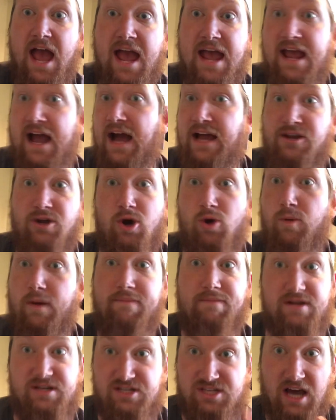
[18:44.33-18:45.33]
hey, I know we've
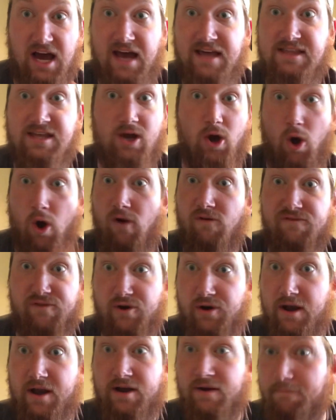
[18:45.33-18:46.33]
been tithing
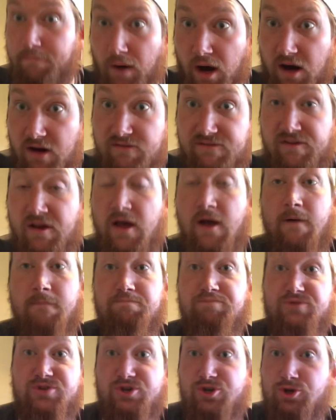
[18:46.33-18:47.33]
over and above.
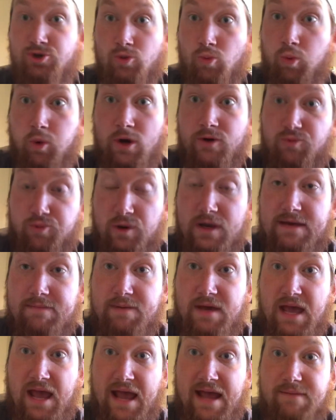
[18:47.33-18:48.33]
Would we
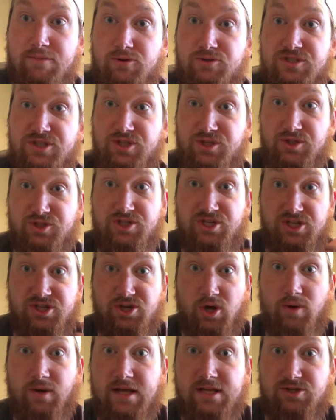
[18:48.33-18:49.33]
be able to
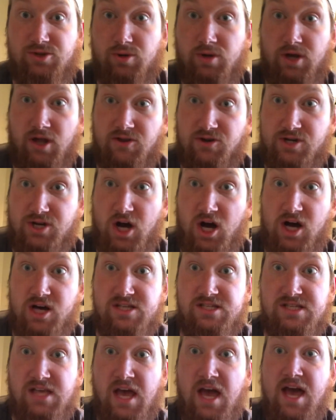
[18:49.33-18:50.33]
donate to another
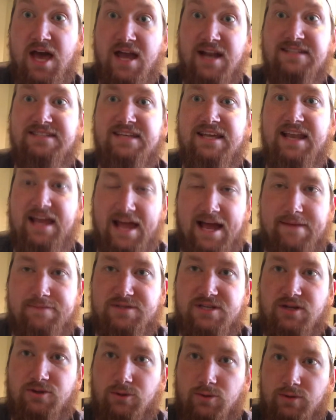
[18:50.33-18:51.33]
cause? And I said,
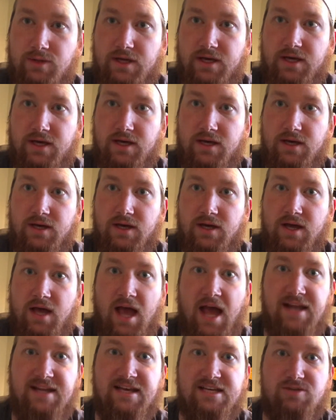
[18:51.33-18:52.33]
absolutely.
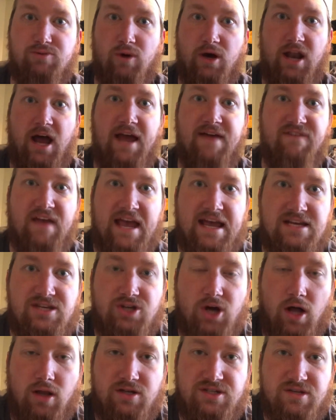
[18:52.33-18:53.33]
And guess what? I have
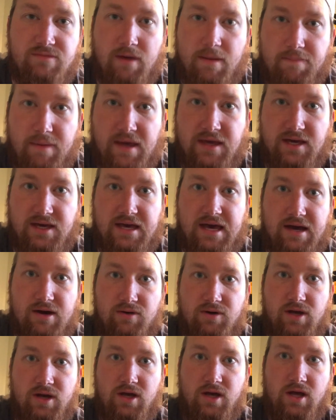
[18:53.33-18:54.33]
$8 in my bank account.
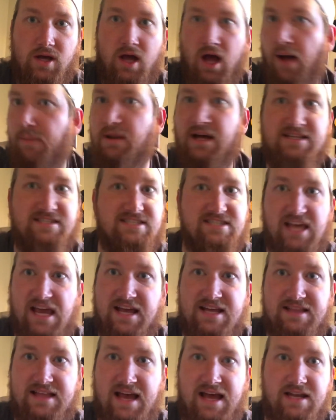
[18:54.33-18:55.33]
I'm not
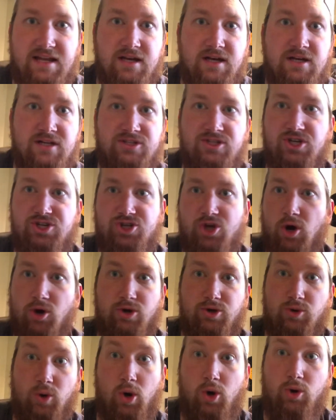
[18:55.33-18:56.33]
saying that to show
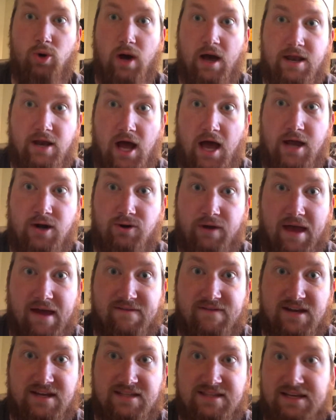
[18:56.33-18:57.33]
you, oh, I don't have
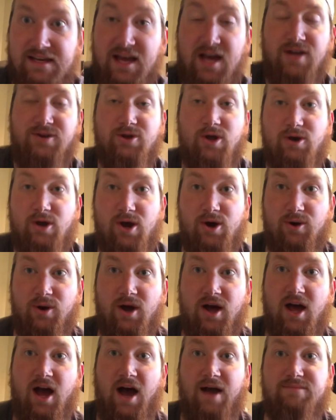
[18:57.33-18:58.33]
anything.
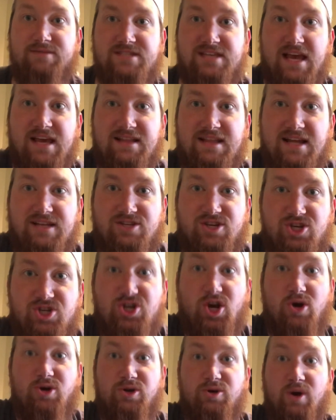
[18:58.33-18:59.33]
No. I'm saying that to
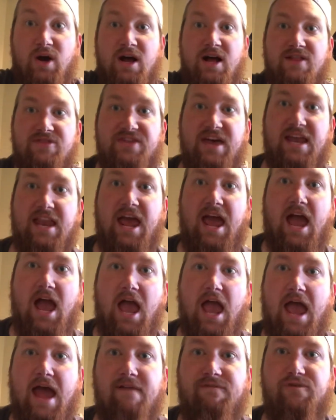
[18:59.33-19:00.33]
show you that
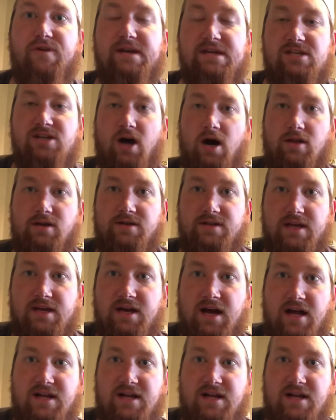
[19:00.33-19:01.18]
every dollar that